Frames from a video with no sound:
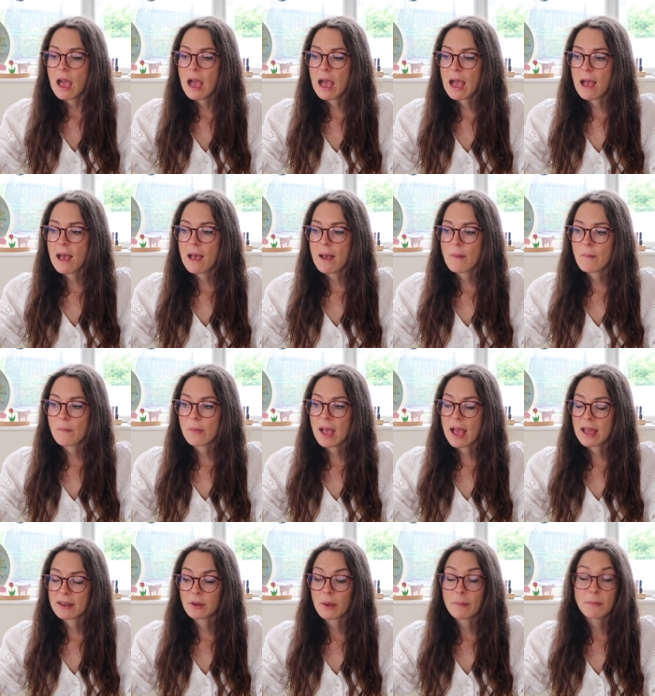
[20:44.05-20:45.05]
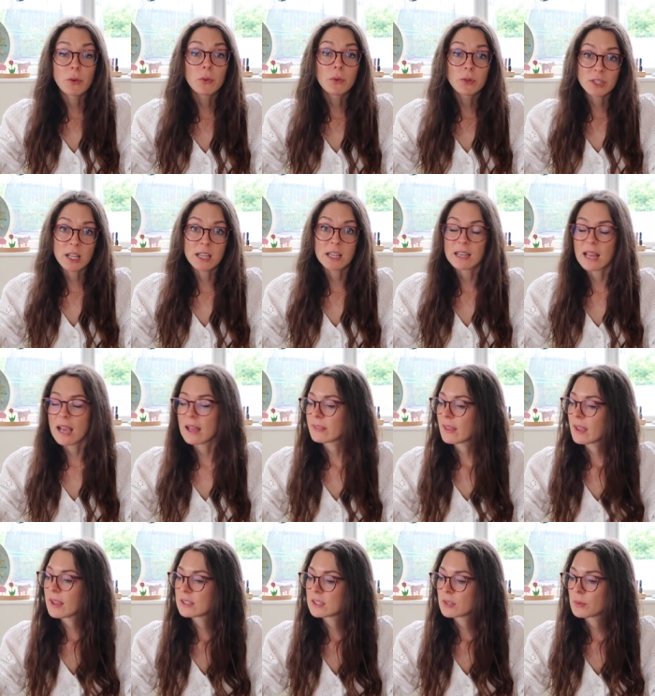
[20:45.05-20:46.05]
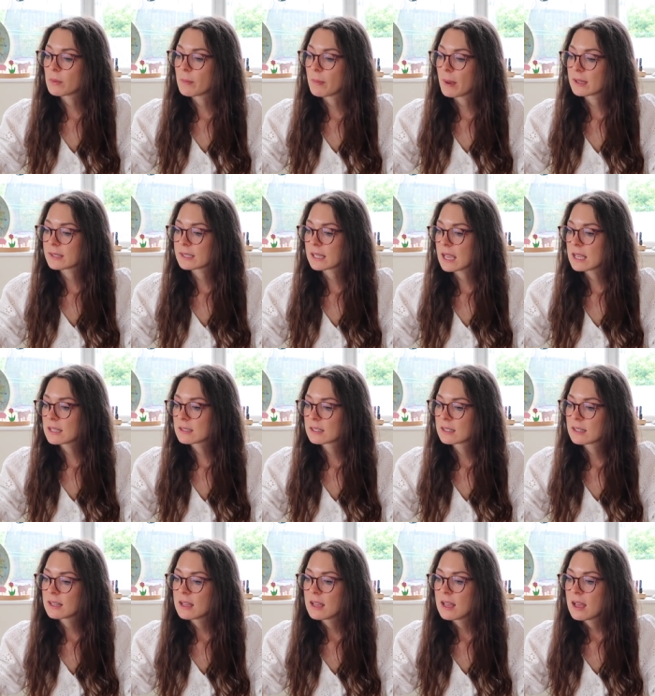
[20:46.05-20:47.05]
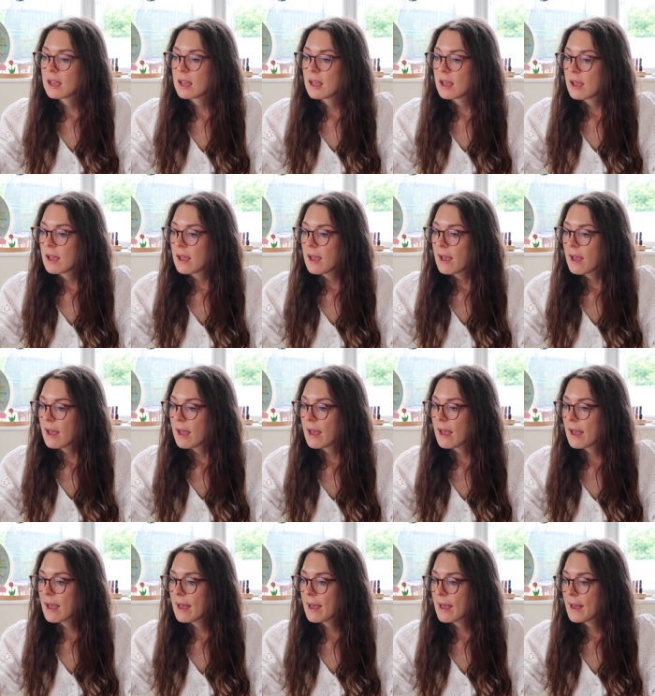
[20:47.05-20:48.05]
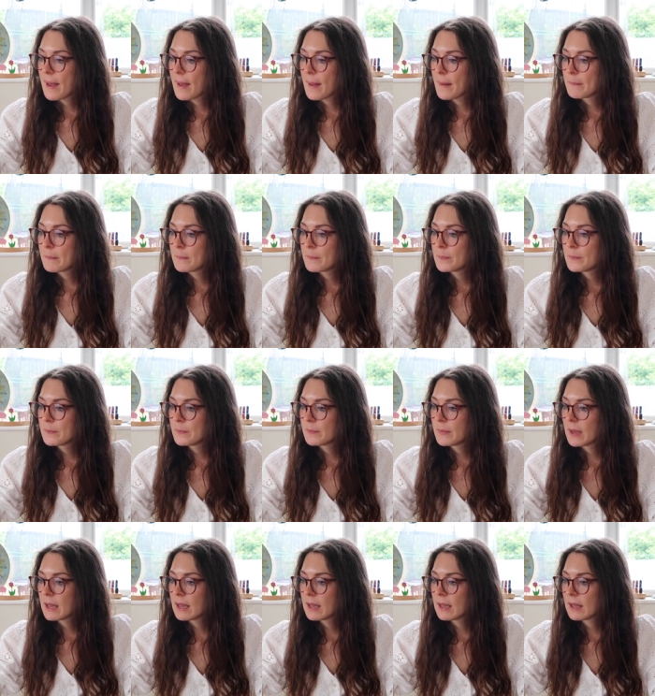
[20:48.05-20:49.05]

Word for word: um, and I'm also going to add that into the basket. Um,